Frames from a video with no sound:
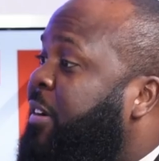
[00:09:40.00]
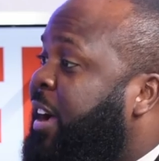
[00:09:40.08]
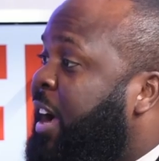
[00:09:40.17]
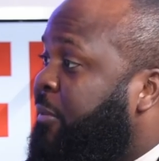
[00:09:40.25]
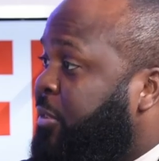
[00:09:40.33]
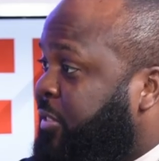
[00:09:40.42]
a
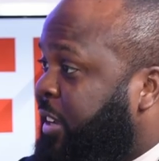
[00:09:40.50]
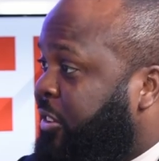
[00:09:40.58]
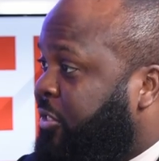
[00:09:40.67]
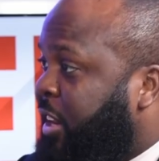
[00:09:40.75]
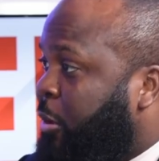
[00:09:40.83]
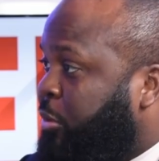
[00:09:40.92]

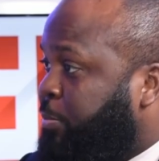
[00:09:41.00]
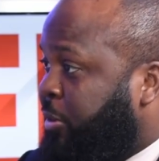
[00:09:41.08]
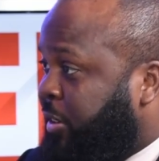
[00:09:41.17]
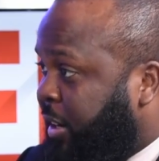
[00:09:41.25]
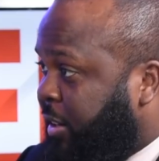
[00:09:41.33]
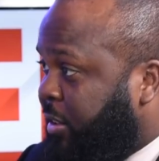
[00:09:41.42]
conversation that was
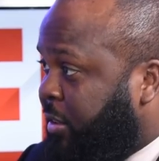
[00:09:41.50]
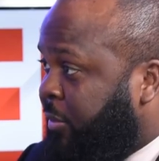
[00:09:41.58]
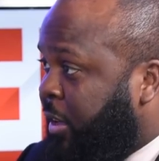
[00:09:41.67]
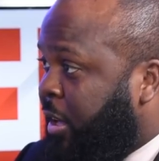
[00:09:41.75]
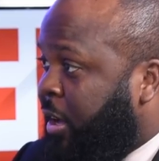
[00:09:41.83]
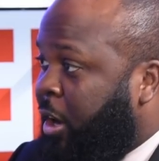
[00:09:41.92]
productive,
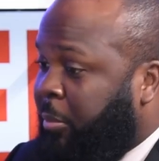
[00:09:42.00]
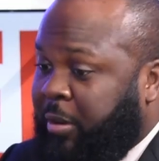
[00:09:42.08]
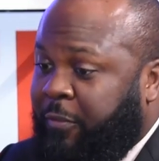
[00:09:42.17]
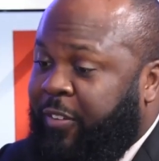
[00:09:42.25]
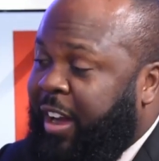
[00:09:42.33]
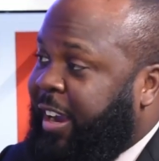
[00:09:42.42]

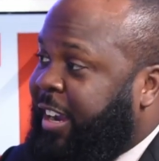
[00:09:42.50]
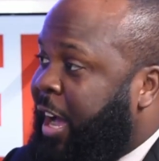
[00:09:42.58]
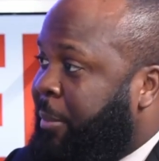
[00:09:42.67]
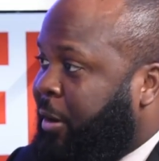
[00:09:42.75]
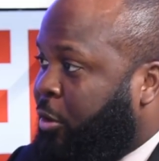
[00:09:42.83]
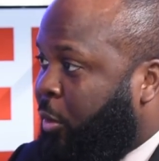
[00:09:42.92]
to find
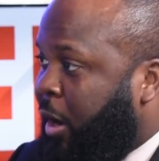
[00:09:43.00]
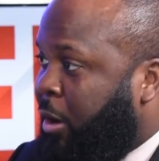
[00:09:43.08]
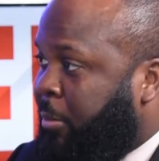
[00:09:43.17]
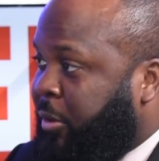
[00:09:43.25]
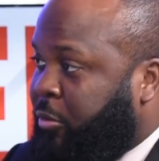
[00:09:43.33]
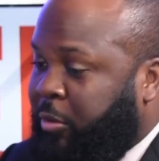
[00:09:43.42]
common
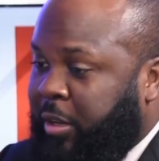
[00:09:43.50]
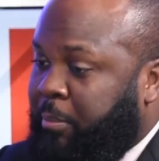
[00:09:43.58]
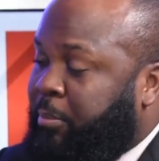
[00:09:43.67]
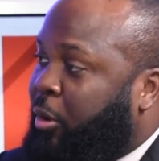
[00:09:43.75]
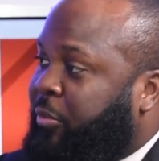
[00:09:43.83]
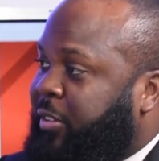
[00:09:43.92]
ground
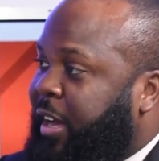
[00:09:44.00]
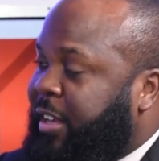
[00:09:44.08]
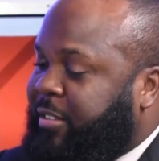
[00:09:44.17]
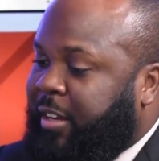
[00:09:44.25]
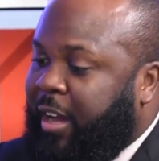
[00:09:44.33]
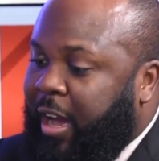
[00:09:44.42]
between both
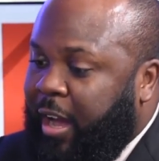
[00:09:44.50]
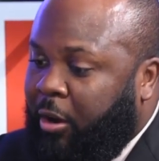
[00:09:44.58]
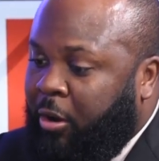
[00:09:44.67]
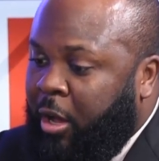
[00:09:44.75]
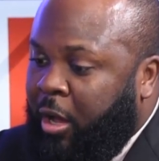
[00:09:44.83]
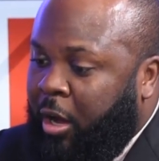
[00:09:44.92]
sides of the
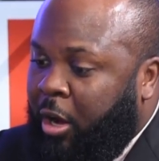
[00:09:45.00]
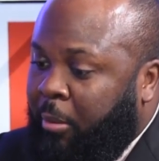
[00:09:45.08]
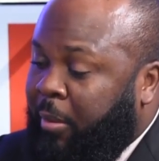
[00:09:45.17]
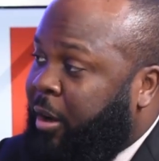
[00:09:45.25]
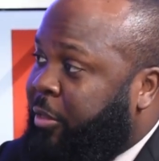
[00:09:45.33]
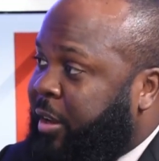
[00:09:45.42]

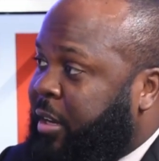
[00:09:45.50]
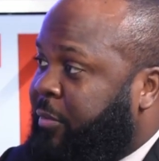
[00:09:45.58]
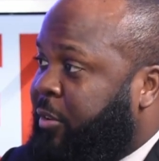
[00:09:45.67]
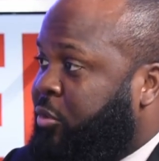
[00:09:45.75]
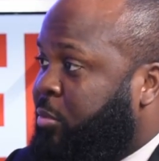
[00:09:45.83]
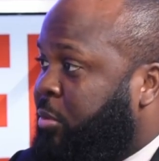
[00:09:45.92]
aisle. Other
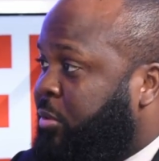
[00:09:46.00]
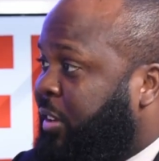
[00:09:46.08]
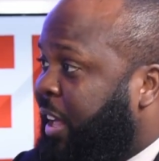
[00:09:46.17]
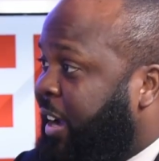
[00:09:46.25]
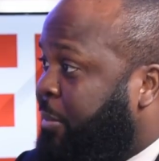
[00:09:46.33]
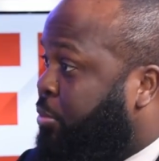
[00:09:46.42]
individuals
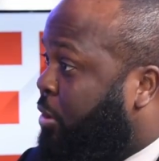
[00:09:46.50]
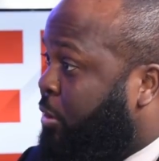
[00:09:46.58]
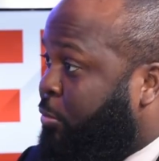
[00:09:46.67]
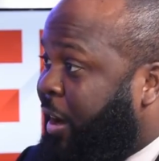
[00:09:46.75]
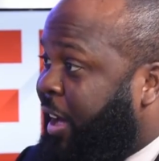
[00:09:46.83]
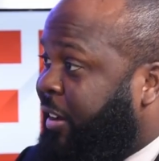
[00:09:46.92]
like
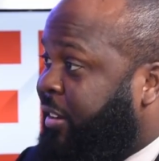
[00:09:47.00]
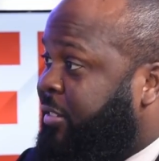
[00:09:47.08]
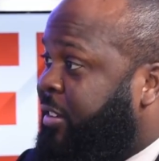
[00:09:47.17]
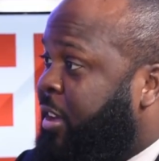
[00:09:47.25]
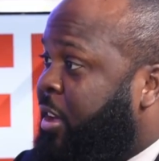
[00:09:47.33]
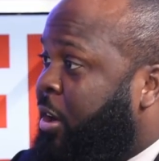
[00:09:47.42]
Brooke
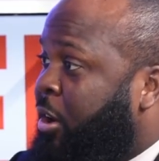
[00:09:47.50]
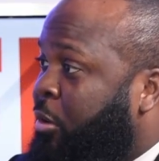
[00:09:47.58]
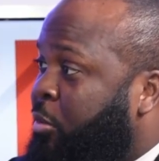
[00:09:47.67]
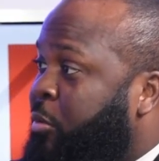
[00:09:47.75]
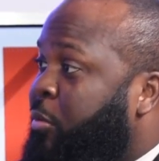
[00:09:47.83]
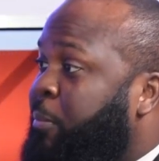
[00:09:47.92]
Rollins.
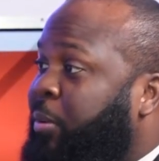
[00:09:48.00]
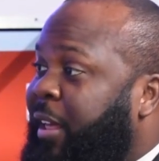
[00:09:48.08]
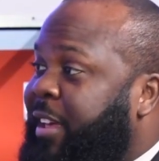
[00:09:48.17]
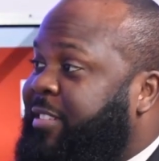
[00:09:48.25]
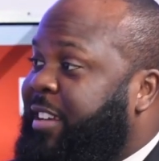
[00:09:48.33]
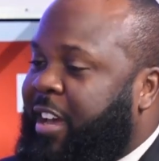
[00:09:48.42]
We were
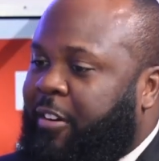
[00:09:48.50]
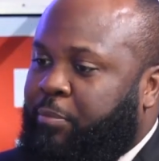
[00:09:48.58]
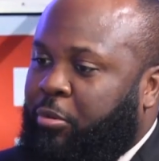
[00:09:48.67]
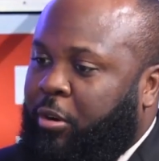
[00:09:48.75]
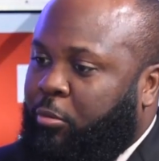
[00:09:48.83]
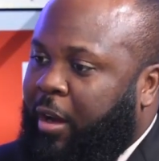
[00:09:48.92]
blessed to have
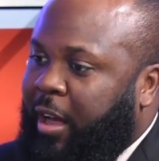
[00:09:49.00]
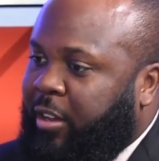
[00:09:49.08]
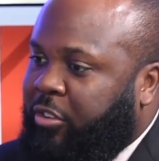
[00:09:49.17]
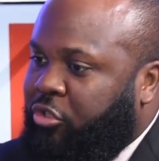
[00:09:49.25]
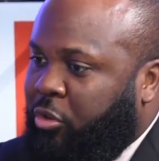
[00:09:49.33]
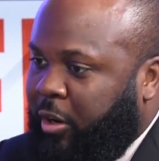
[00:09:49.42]
Brooke
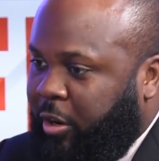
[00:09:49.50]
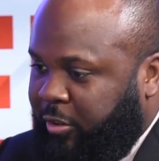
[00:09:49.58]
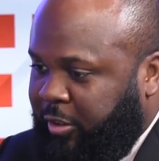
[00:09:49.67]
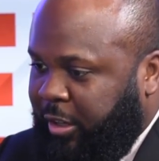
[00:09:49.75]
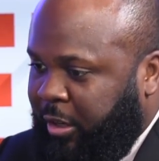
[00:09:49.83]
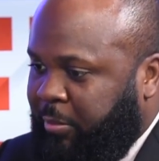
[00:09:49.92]
Rollins join our
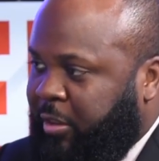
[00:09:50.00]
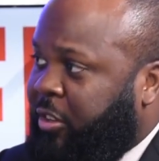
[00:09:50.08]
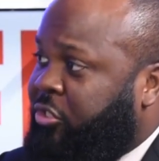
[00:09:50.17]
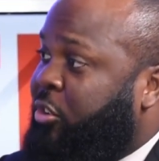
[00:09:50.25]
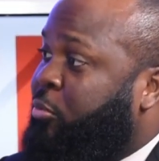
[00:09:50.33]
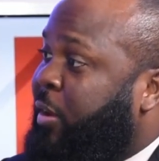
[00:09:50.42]
team
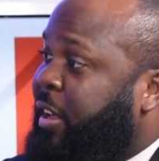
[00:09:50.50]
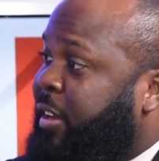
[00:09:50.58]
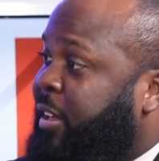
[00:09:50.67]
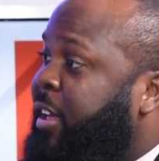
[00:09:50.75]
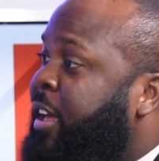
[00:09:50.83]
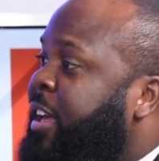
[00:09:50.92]
because she ran
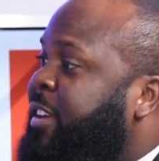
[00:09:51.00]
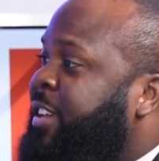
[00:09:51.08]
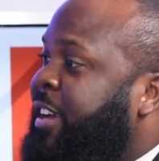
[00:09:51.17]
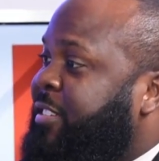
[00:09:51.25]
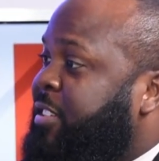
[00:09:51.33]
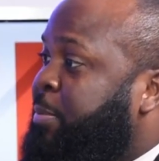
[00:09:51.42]
the
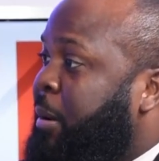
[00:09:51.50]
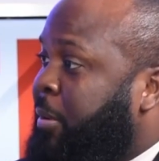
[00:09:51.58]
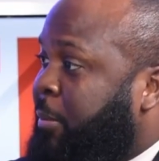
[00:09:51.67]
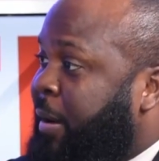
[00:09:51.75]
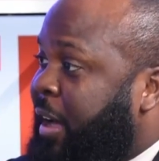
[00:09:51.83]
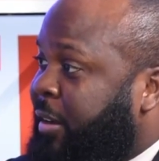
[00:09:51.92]
Texas
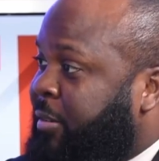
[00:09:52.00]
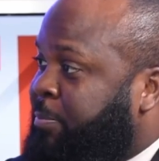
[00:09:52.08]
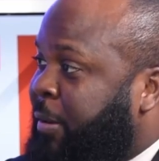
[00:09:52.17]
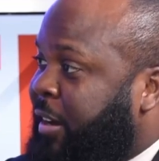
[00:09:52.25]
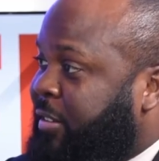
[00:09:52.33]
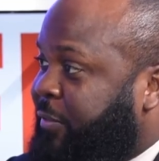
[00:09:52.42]
Public
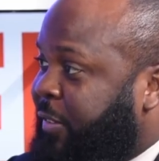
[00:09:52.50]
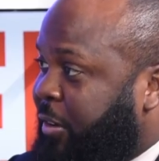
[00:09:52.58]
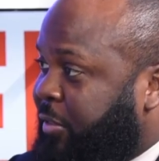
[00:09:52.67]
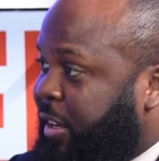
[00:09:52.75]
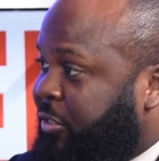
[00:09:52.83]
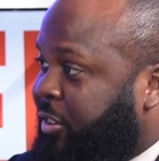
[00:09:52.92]
Policy
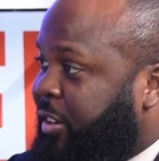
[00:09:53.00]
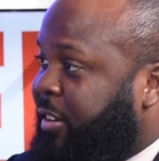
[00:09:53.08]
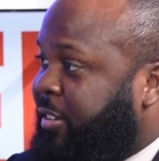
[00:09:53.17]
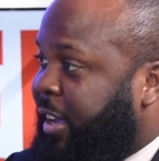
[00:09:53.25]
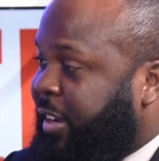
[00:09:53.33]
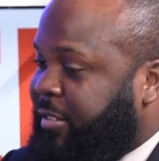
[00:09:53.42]
Foundation
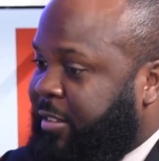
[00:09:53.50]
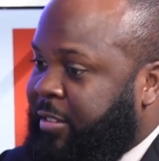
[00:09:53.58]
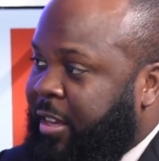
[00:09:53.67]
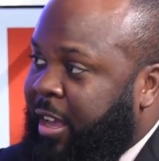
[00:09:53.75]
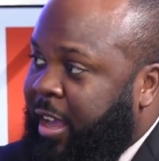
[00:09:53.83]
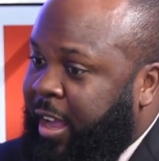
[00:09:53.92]
in Texas,
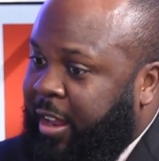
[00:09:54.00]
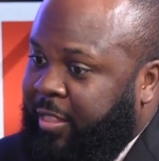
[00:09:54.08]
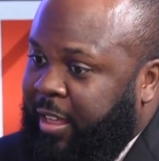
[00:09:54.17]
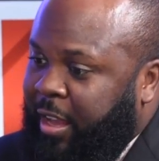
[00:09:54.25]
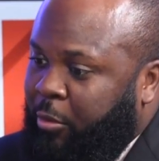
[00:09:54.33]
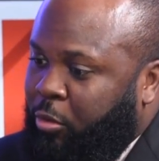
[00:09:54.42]

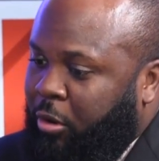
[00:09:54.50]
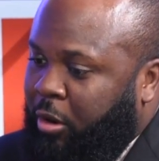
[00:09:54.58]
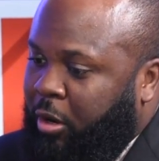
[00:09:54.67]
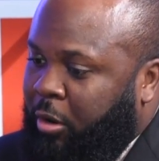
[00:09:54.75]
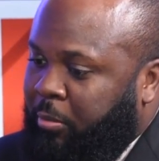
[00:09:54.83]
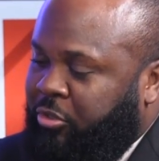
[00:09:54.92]
and they
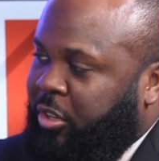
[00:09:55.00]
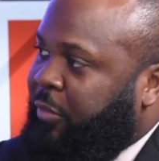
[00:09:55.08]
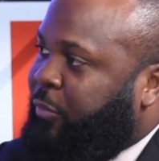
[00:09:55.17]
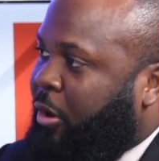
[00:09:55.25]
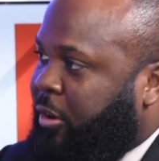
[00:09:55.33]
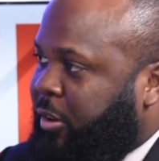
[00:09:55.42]
were
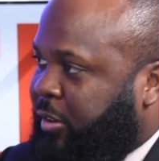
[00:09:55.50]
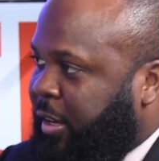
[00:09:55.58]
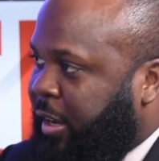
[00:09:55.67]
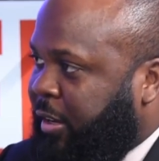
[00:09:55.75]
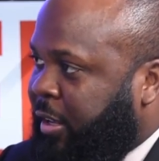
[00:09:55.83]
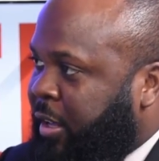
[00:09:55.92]
chief
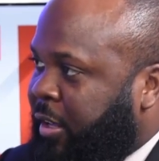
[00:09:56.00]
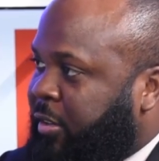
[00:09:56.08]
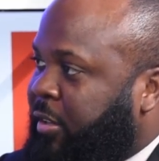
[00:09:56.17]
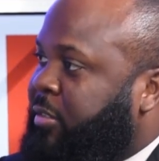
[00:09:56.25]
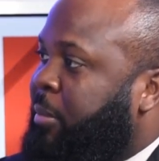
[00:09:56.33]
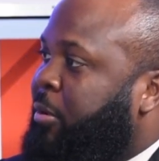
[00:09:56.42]
architect
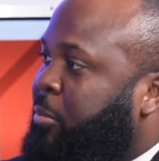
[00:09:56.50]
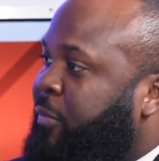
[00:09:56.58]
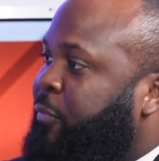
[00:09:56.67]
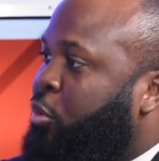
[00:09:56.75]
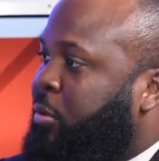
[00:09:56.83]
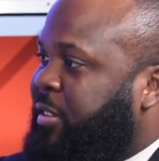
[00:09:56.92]
to some of the
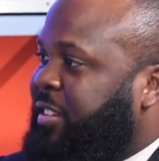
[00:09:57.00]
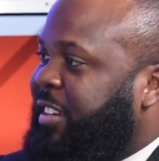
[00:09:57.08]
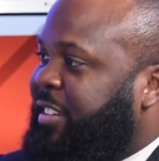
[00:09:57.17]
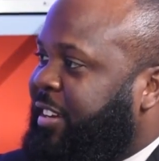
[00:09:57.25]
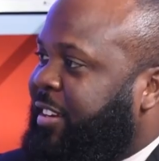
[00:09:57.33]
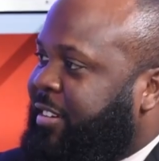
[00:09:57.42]
reforms that they did in